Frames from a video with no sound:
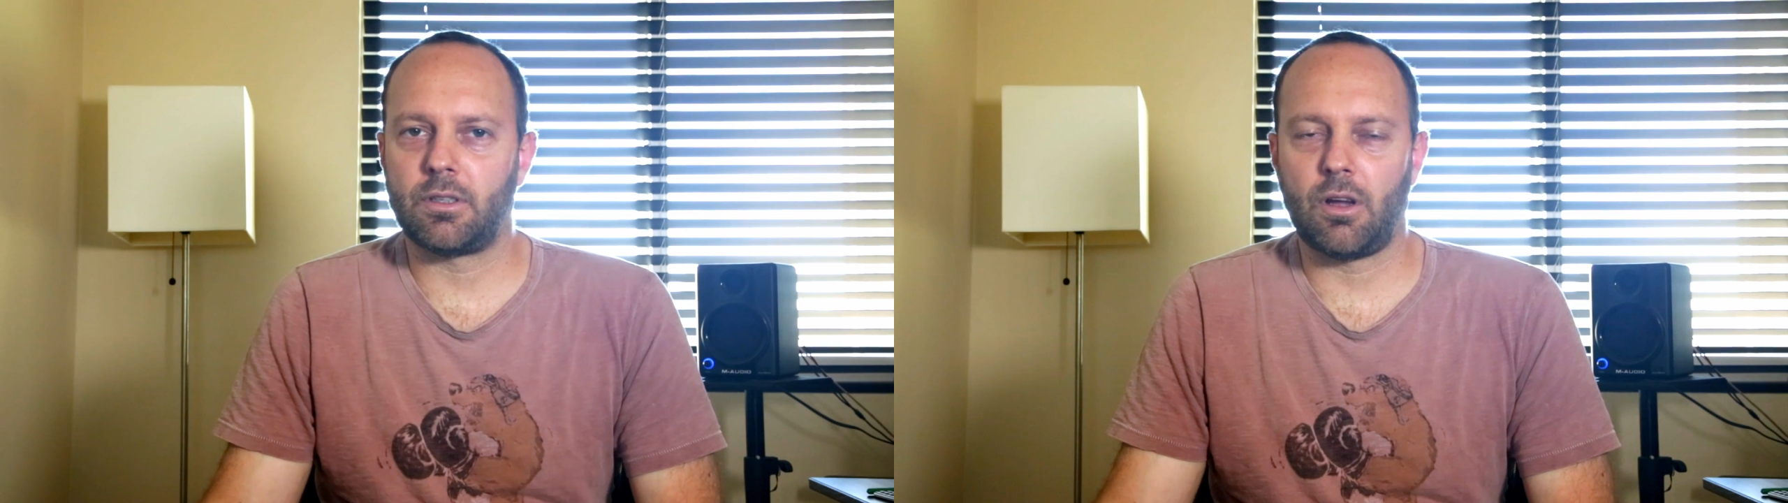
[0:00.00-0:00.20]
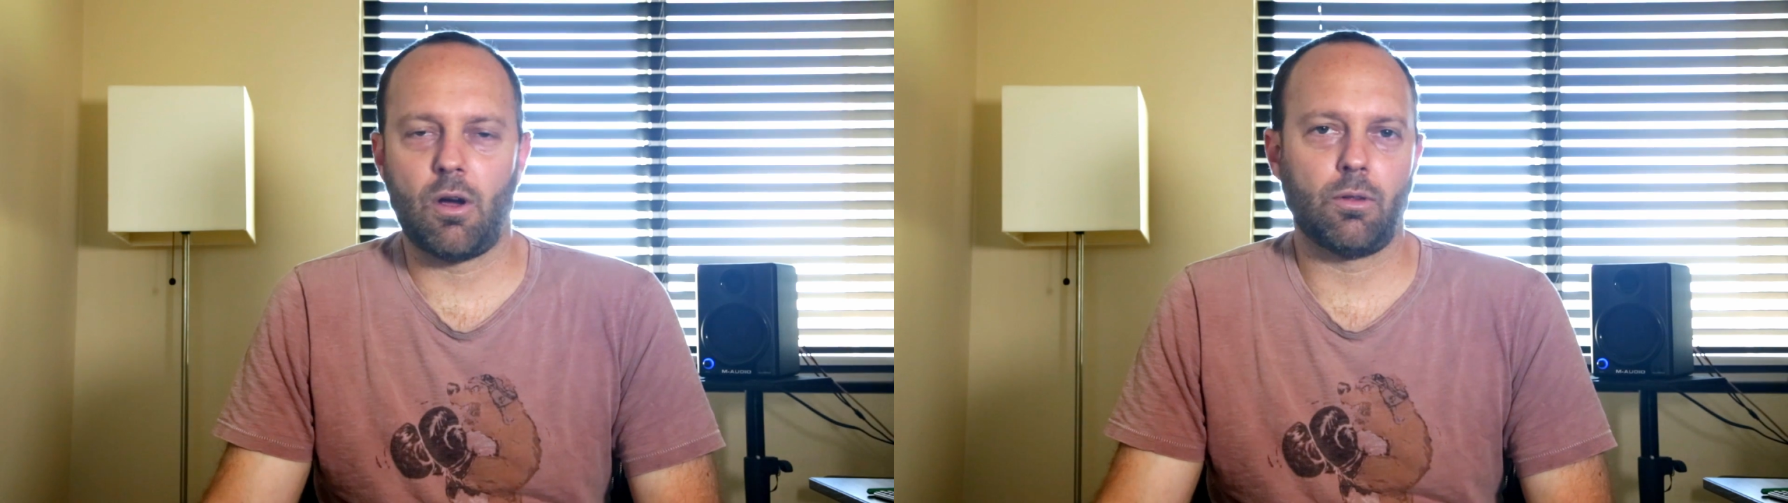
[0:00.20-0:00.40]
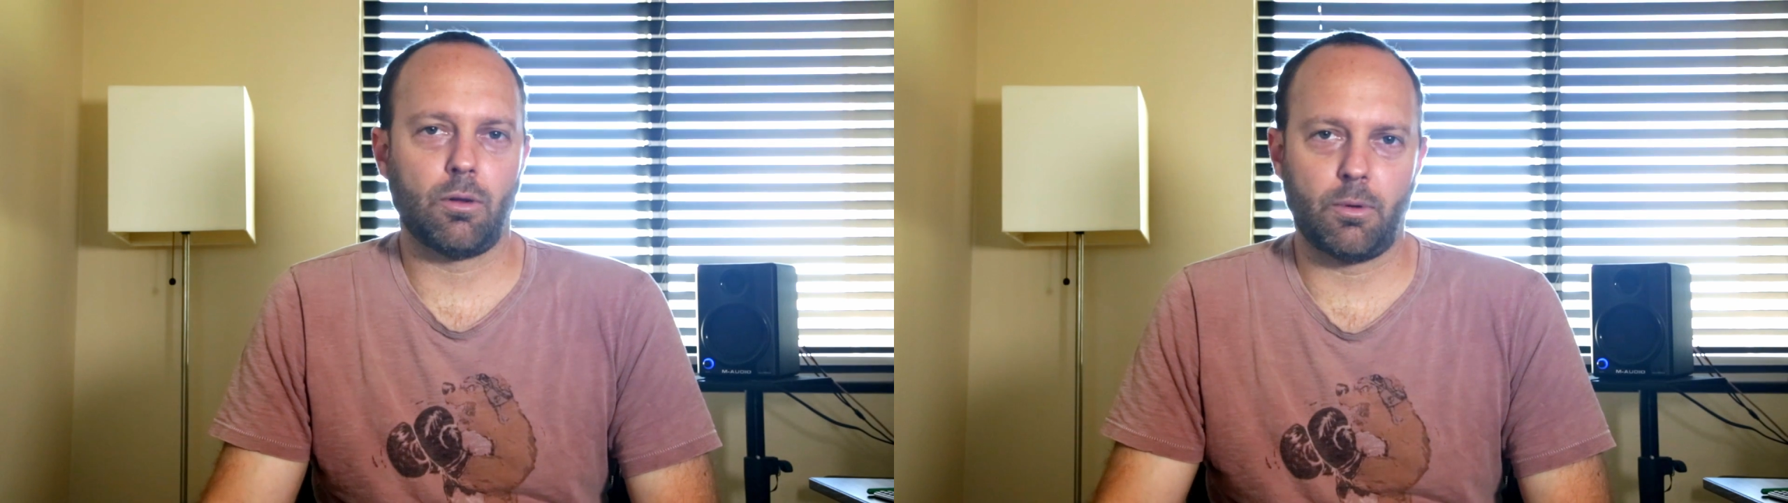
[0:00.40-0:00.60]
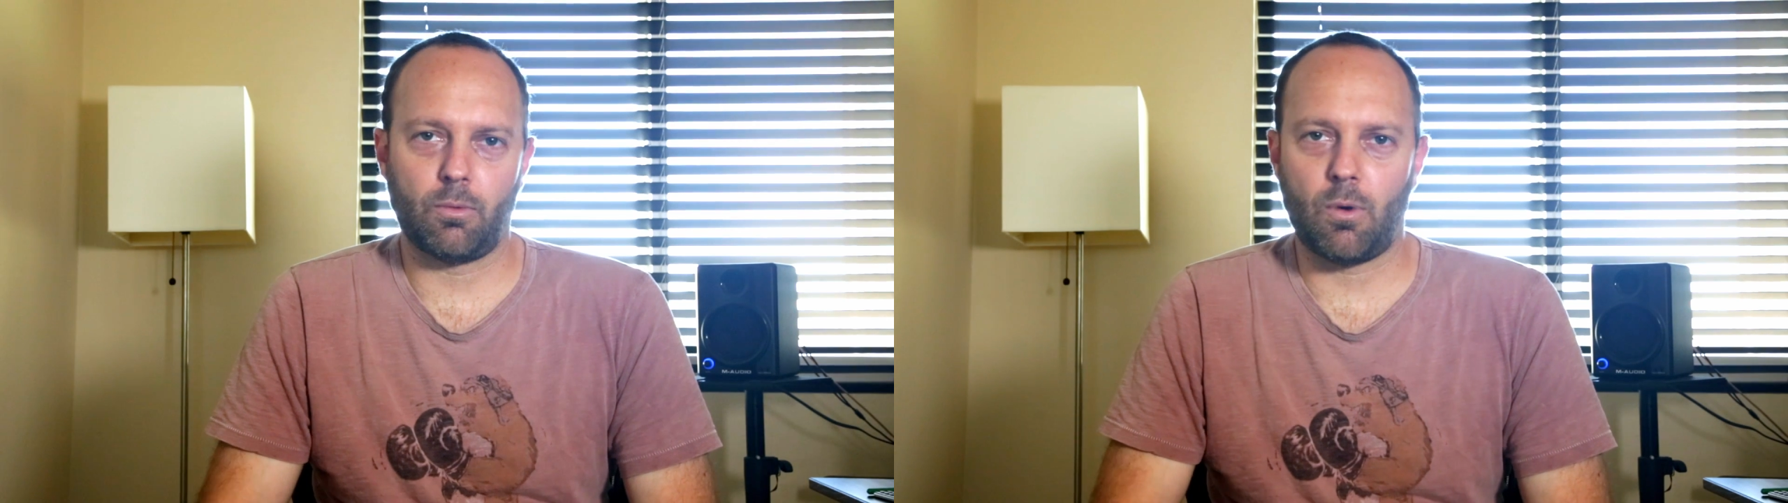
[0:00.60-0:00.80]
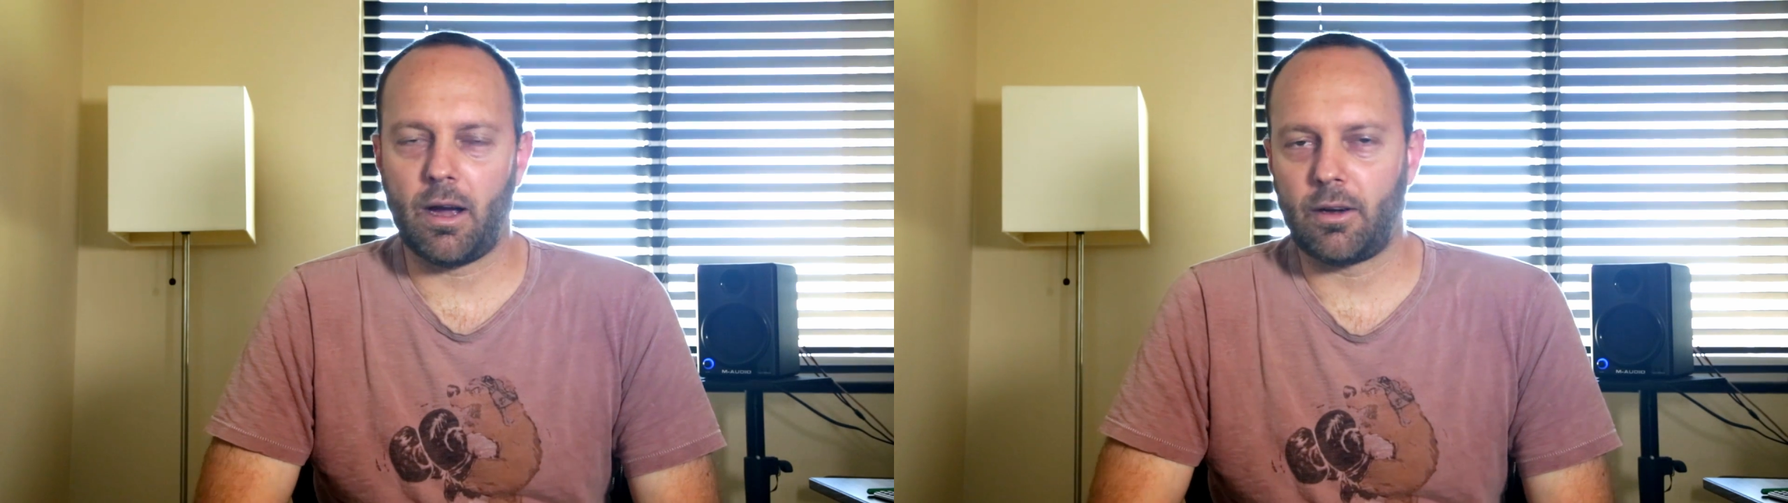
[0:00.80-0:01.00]
to go a little bit
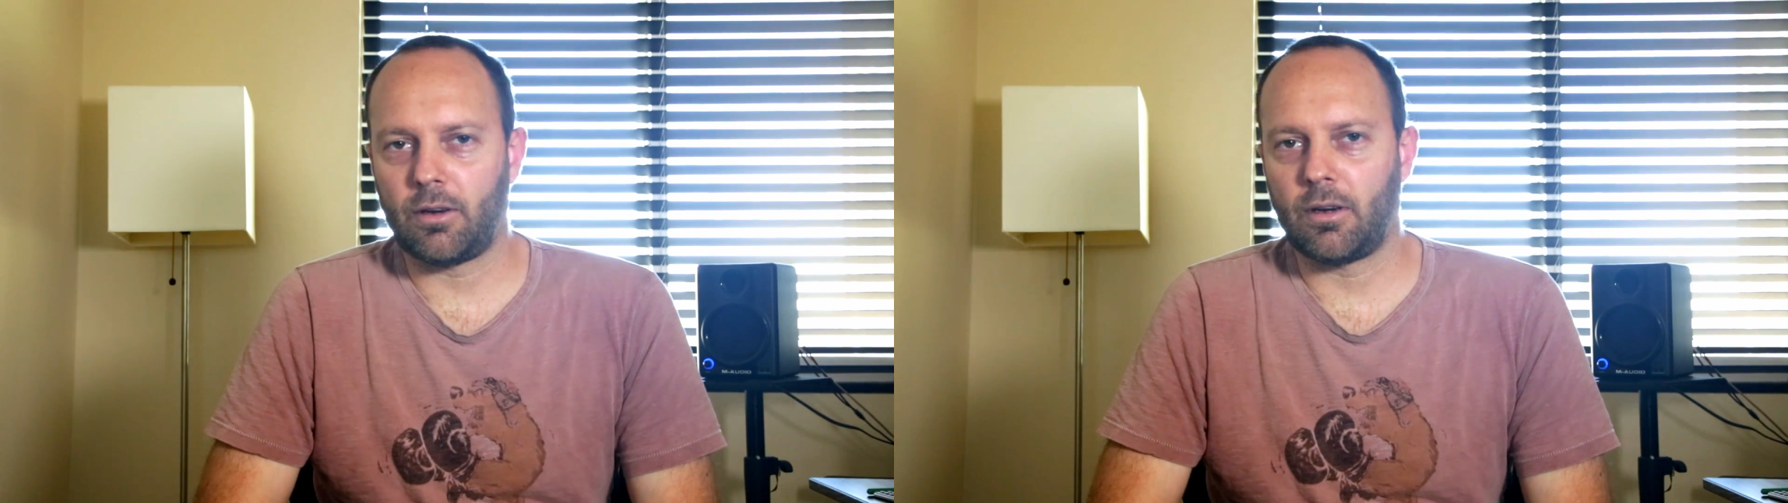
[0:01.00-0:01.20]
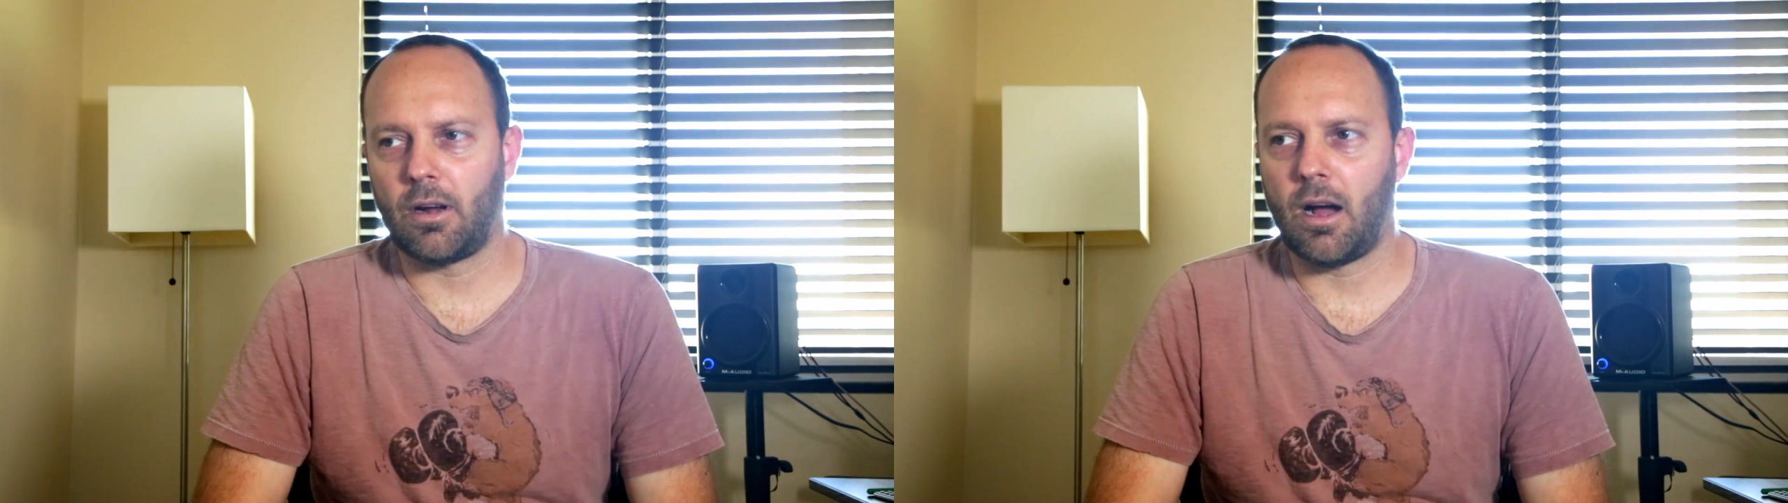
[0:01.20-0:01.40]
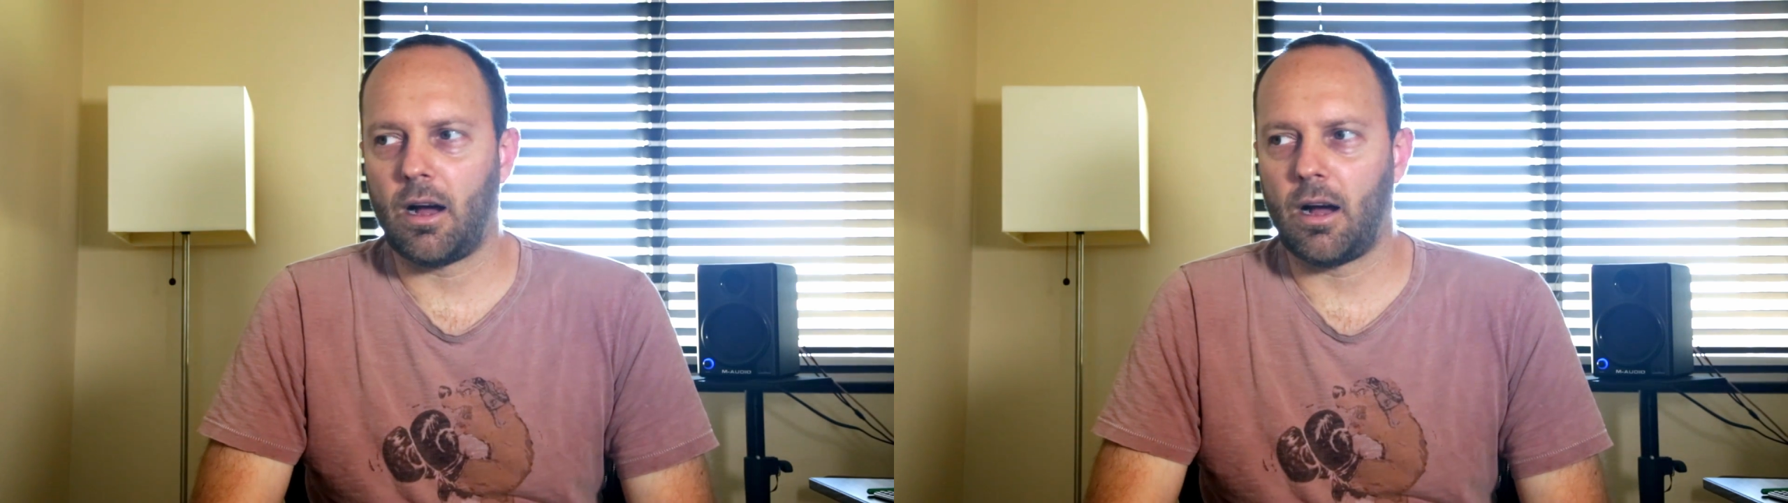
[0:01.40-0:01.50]
wider.